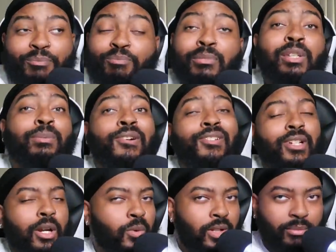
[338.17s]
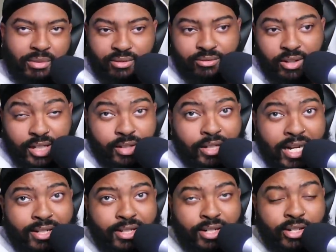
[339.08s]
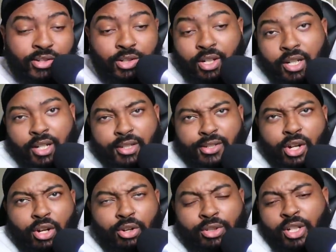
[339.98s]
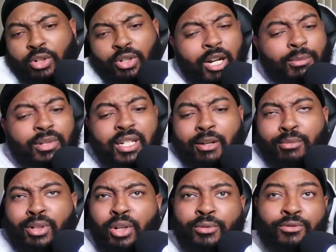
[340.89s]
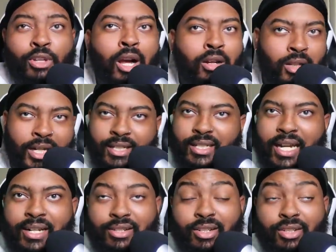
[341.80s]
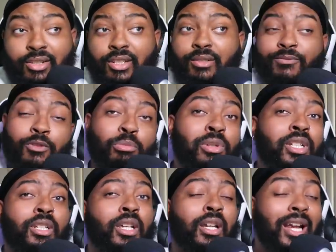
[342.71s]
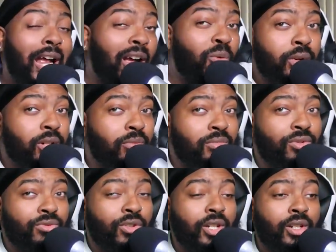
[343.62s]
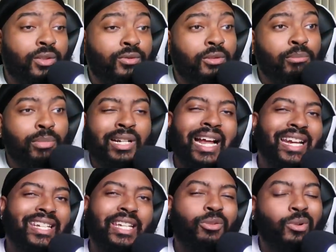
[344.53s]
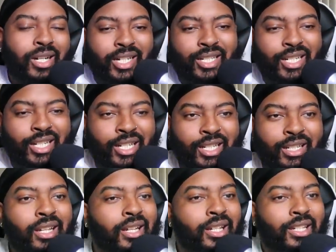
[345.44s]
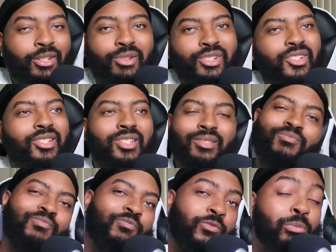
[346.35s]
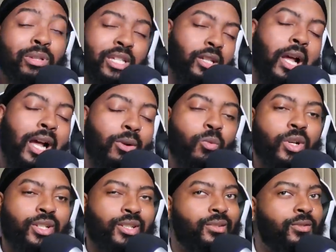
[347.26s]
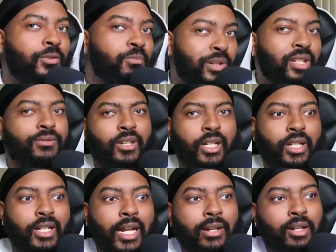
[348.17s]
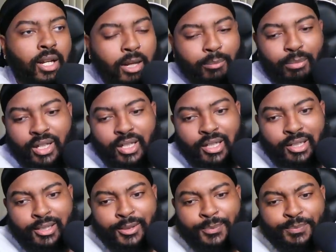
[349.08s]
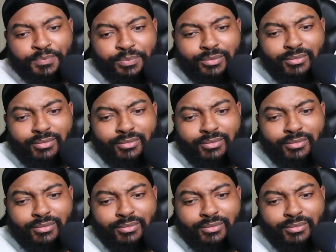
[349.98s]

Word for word: me personally, I wasn't a big fan of that touch. So, you know, comment down below if y'all like that touch. For me, I wasn't a big fan of it, but I get why they did it. It was just, for me, I wasn't a big fan of that. But I